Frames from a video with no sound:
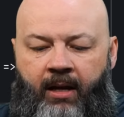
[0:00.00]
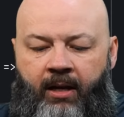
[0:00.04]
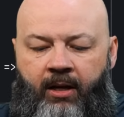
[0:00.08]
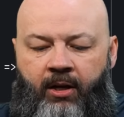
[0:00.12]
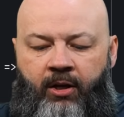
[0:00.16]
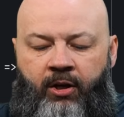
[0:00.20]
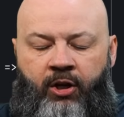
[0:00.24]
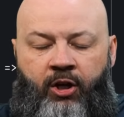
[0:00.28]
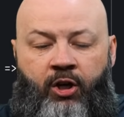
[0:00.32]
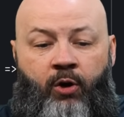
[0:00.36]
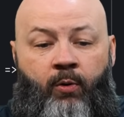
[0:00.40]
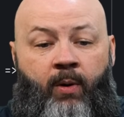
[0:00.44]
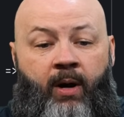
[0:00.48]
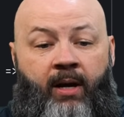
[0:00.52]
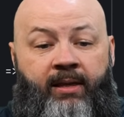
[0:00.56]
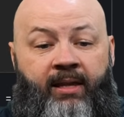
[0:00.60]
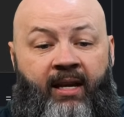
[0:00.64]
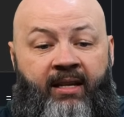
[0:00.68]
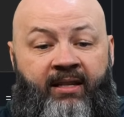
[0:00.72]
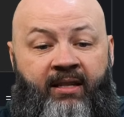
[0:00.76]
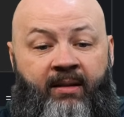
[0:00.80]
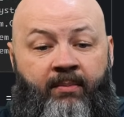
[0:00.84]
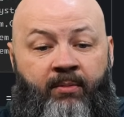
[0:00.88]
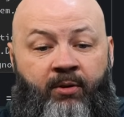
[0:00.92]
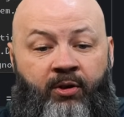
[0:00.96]
you know what,
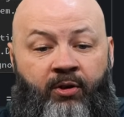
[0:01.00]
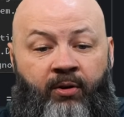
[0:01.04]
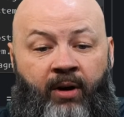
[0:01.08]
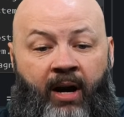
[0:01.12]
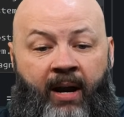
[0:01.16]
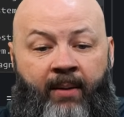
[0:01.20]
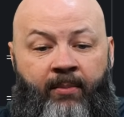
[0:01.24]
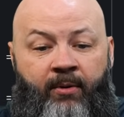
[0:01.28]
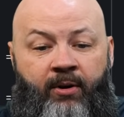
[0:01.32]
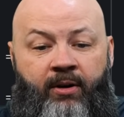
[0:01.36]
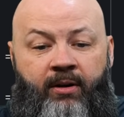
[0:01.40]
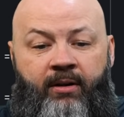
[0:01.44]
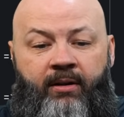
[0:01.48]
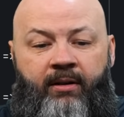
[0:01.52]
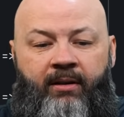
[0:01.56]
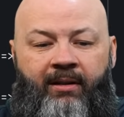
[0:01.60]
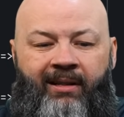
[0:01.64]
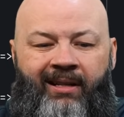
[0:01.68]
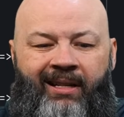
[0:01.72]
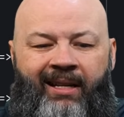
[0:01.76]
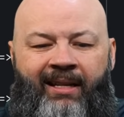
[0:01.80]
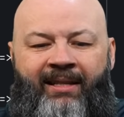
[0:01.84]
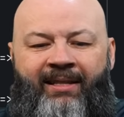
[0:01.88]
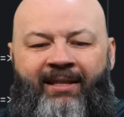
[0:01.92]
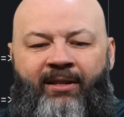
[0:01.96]
that subscriber
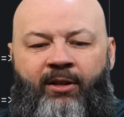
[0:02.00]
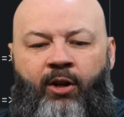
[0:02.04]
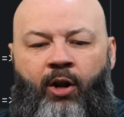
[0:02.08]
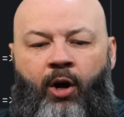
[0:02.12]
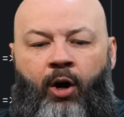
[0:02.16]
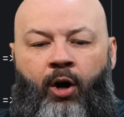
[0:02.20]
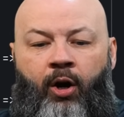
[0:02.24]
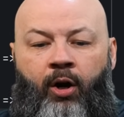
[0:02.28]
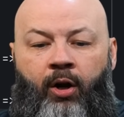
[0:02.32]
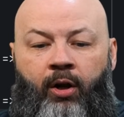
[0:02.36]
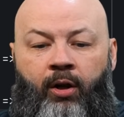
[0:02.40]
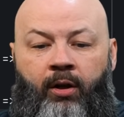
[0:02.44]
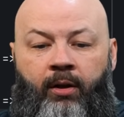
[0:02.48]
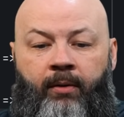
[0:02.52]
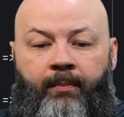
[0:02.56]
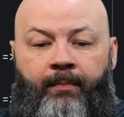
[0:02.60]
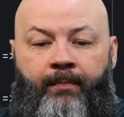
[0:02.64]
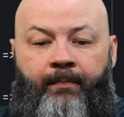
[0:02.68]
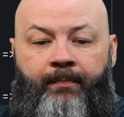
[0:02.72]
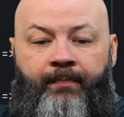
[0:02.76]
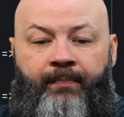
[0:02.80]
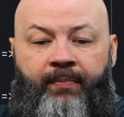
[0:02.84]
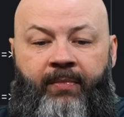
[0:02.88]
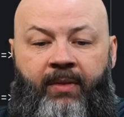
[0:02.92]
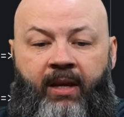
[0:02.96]
is null.
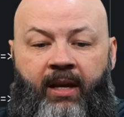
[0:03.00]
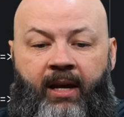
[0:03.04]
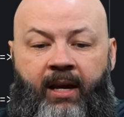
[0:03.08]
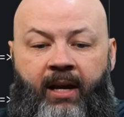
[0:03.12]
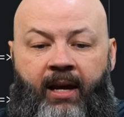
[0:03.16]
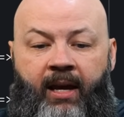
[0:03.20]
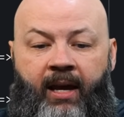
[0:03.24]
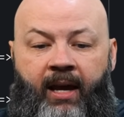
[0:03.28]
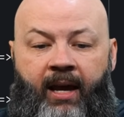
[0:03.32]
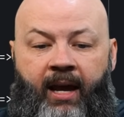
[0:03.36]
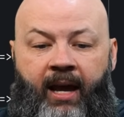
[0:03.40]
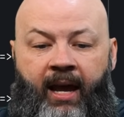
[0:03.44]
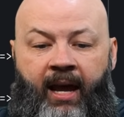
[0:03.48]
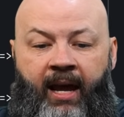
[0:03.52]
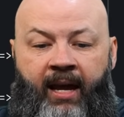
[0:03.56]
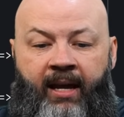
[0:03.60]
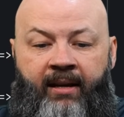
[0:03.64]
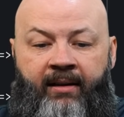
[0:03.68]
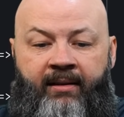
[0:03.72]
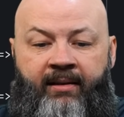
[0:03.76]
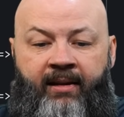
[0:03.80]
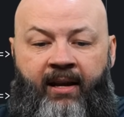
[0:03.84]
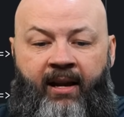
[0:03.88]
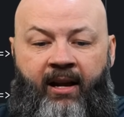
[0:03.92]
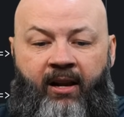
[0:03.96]

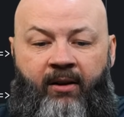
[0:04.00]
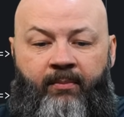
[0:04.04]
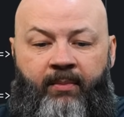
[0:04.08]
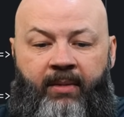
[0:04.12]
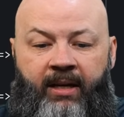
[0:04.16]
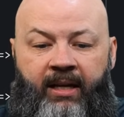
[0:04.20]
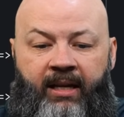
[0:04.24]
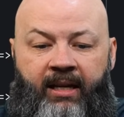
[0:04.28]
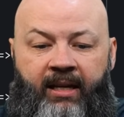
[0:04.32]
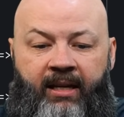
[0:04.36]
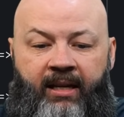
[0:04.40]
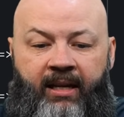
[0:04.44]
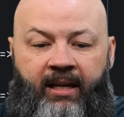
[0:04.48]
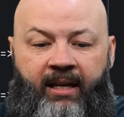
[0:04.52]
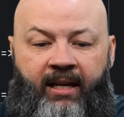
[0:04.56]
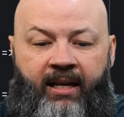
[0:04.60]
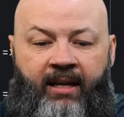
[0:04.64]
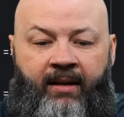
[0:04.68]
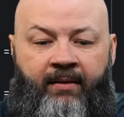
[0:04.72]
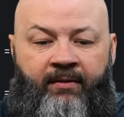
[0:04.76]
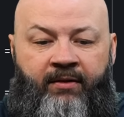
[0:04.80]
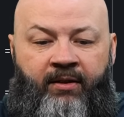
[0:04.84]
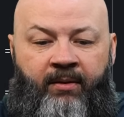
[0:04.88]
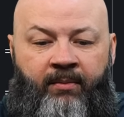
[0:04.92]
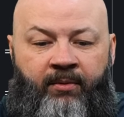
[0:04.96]
And tell me
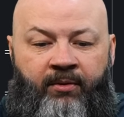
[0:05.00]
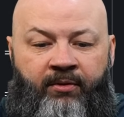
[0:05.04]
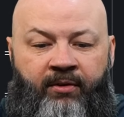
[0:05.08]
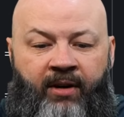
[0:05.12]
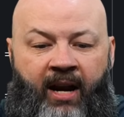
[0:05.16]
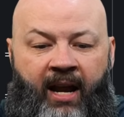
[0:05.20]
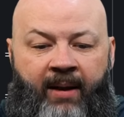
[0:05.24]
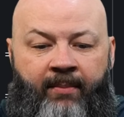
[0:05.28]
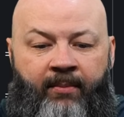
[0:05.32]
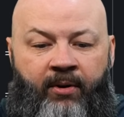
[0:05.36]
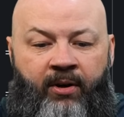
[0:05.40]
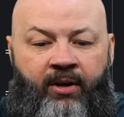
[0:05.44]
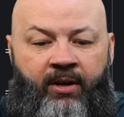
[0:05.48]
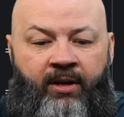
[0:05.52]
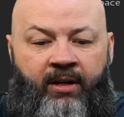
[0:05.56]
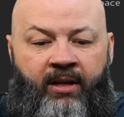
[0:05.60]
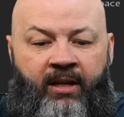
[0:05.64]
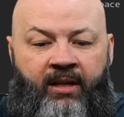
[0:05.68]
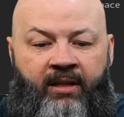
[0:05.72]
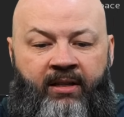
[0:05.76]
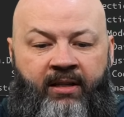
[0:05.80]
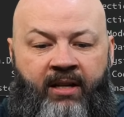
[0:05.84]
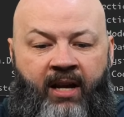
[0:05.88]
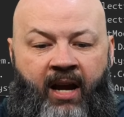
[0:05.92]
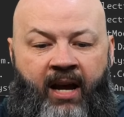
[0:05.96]
if subscriber
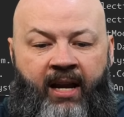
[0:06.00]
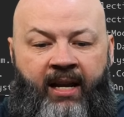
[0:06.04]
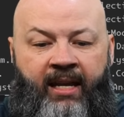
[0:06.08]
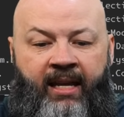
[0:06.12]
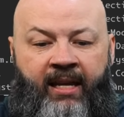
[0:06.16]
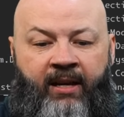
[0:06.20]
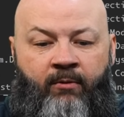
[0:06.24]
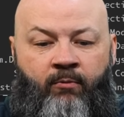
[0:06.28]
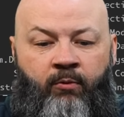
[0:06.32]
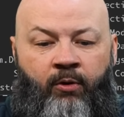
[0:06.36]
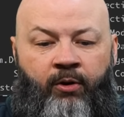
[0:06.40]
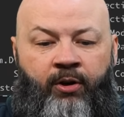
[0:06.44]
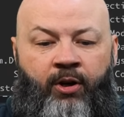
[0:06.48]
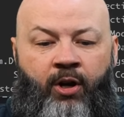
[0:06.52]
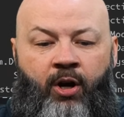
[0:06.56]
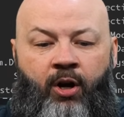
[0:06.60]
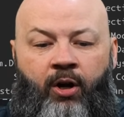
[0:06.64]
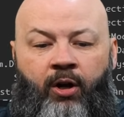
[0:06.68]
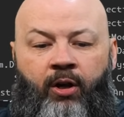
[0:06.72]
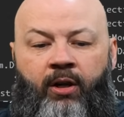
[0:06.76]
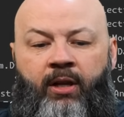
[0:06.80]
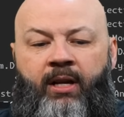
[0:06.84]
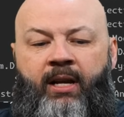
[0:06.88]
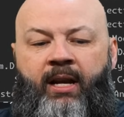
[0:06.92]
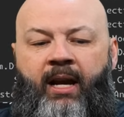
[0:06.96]
does not equal
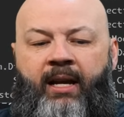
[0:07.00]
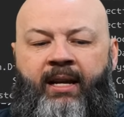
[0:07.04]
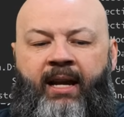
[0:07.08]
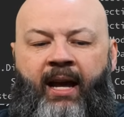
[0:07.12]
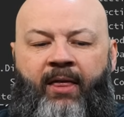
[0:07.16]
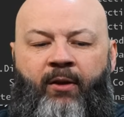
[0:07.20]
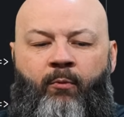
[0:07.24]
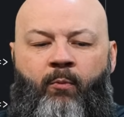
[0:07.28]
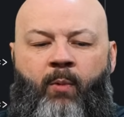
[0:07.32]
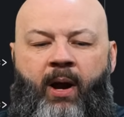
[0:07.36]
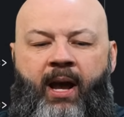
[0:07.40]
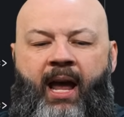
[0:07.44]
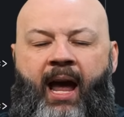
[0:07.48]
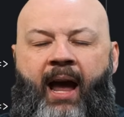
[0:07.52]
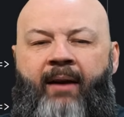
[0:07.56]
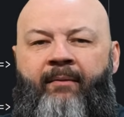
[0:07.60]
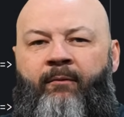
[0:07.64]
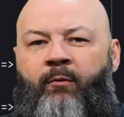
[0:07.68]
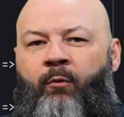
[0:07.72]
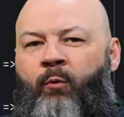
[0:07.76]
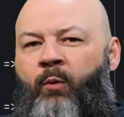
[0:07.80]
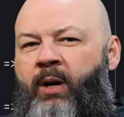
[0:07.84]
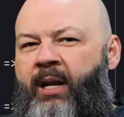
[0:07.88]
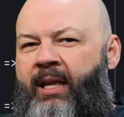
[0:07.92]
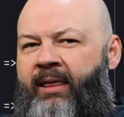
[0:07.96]
null. Now, the way I've
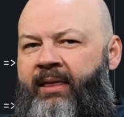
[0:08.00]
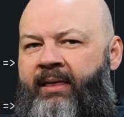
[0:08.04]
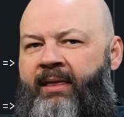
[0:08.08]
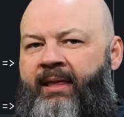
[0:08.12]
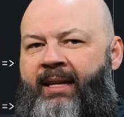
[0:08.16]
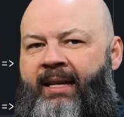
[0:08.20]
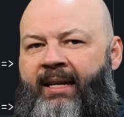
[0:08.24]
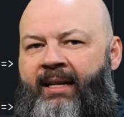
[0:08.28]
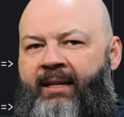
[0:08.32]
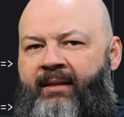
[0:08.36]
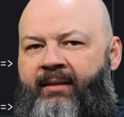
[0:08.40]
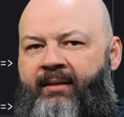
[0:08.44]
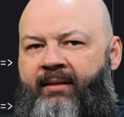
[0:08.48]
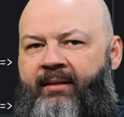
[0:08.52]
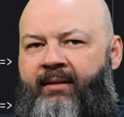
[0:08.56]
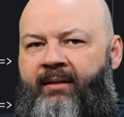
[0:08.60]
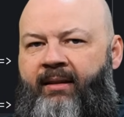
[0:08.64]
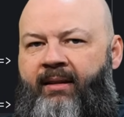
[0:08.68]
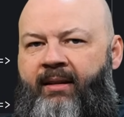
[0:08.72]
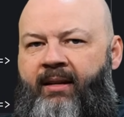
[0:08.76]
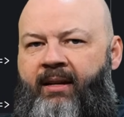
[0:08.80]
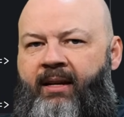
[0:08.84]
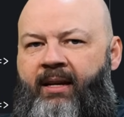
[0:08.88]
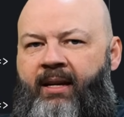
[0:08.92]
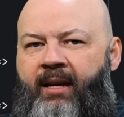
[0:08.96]
written this,
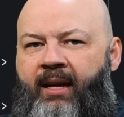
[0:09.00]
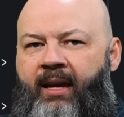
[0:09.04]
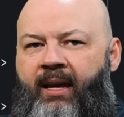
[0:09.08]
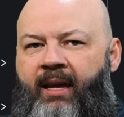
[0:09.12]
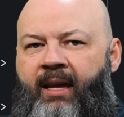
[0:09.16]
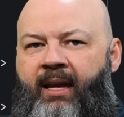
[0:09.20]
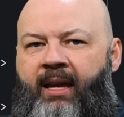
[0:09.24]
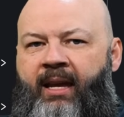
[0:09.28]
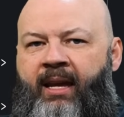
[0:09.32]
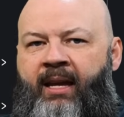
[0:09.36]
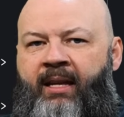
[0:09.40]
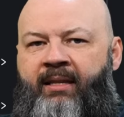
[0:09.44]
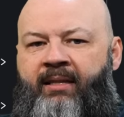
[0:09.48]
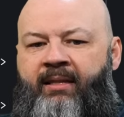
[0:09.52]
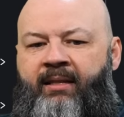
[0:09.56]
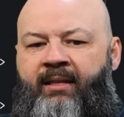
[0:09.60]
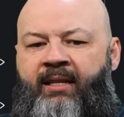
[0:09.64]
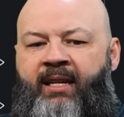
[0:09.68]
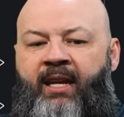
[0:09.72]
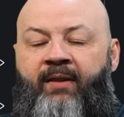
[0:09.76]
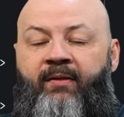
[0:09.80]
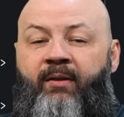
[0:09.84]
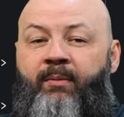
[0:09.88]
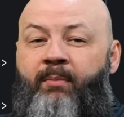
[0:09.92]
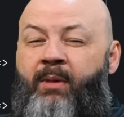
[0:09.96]
it's
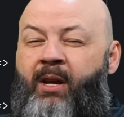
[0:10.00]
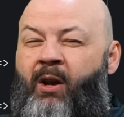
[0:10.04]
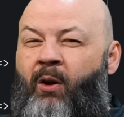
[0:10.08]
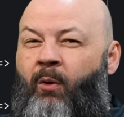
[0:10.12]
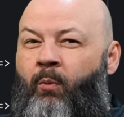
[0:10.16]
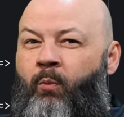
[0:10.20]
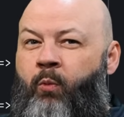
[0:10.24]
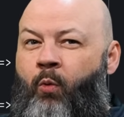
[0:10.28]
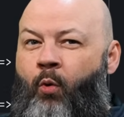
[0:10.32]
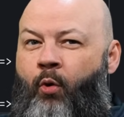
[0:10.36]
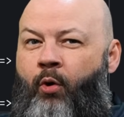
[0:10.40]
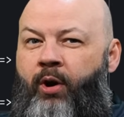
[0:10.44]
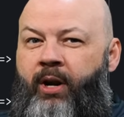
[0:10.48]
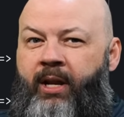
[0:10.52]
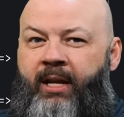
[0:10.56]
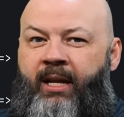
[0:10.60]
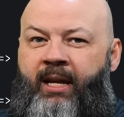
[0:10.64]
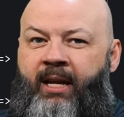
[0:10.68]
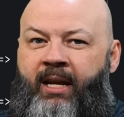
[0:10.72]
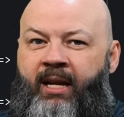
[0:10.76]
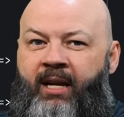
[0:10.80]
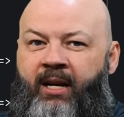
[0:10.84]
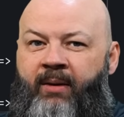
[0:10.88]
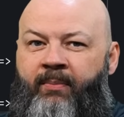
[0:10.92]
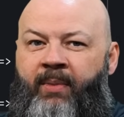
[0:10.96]
giving me a warning
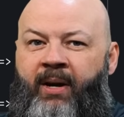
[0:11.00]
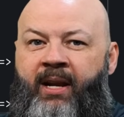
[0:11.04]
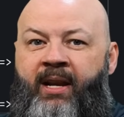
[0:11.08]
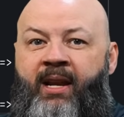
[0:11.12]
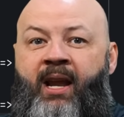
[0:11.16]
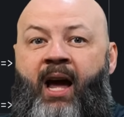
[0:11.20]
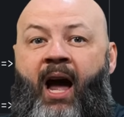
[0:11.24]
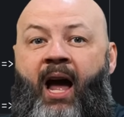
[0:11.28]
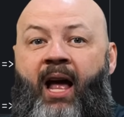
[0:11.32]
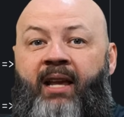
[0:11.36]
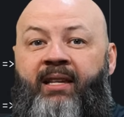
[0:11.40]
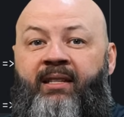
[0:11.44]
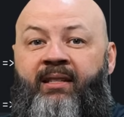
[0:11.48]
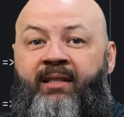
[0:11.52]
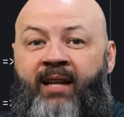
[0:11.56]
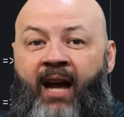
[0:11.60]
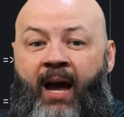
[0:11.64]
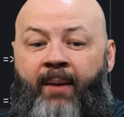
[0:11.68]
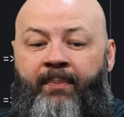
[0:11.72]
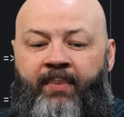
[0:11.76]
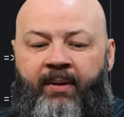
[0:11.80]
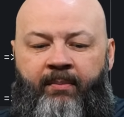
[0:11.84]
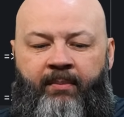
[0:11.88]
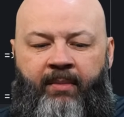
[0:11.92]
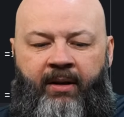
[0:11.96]
here, but not
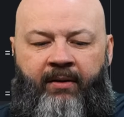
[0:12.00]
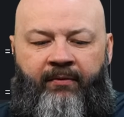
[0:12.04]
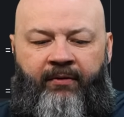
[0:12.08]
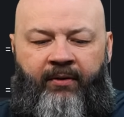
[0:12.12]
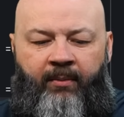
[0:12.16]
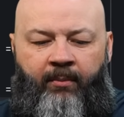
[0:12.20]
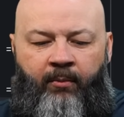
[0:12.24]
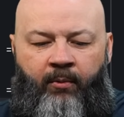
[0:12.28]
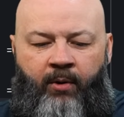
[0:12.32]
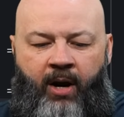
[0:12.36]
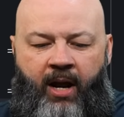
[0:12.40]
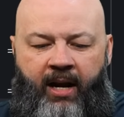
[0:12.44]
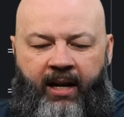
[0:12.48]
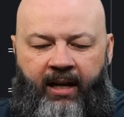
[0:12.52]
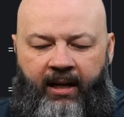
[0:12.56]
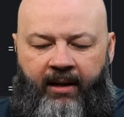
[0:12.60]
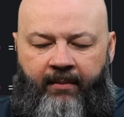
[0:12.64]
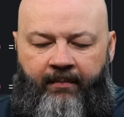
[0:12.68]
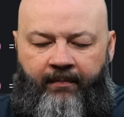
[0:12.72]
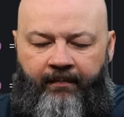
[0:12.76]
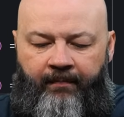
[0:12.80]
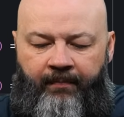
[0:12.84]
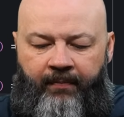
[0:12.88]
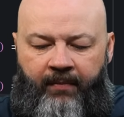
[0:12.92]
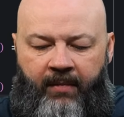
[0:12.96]
stopping me from running.
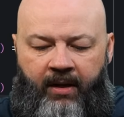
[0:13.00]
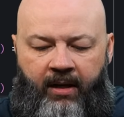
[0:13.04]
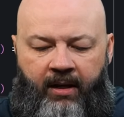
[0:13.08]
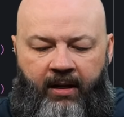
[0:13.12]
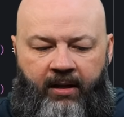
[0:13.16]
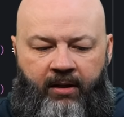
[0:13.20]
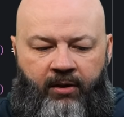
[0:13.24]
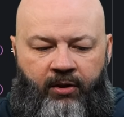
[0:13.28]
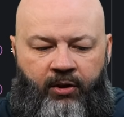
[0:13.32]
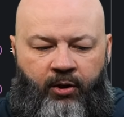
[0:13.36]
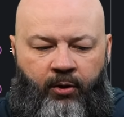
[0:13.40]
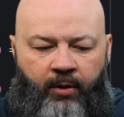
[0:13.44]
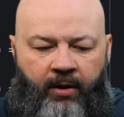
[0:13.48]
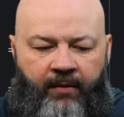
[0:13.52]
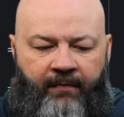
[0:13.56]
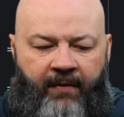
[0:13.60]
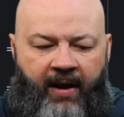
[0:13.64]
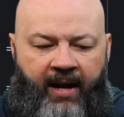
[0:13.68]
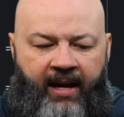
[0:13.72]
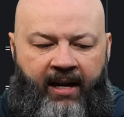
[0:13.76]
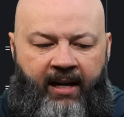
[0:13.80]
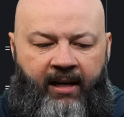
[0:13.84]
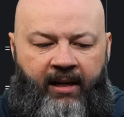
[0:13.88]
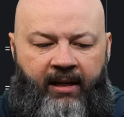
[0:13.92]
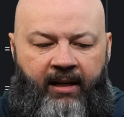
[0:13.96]
So if
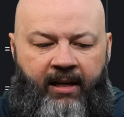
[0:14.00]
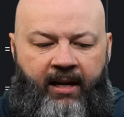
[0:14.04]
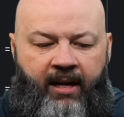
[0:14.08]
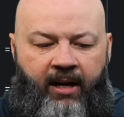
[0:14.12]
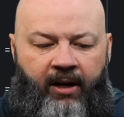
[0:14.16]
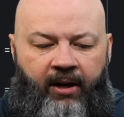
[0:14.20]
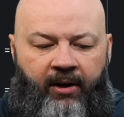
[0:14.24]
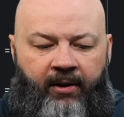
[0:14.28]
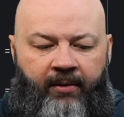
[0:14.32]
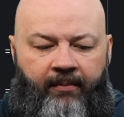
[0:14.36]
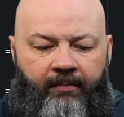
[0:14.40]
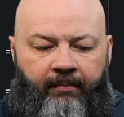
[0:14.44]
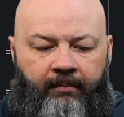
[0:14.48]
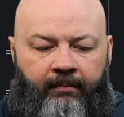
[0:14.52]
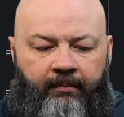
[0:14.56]
I clear